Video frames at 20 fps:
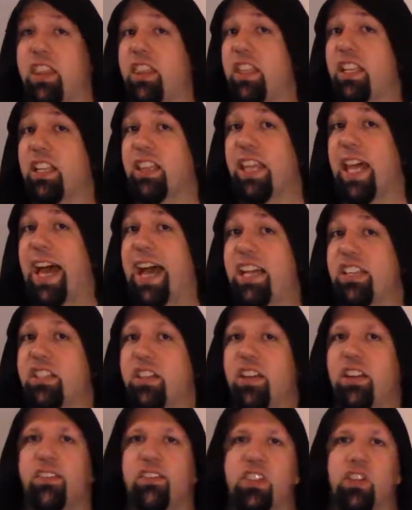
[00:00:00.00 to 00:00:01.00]
the last
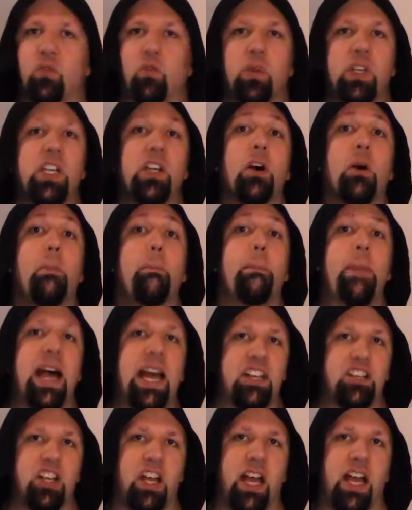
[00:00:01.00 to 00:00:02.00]
of the real
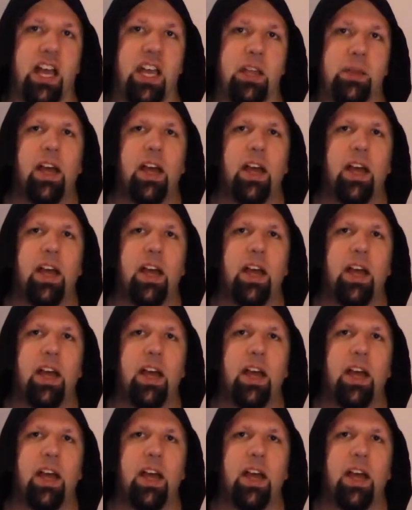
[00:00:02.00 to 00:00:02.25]
Magi.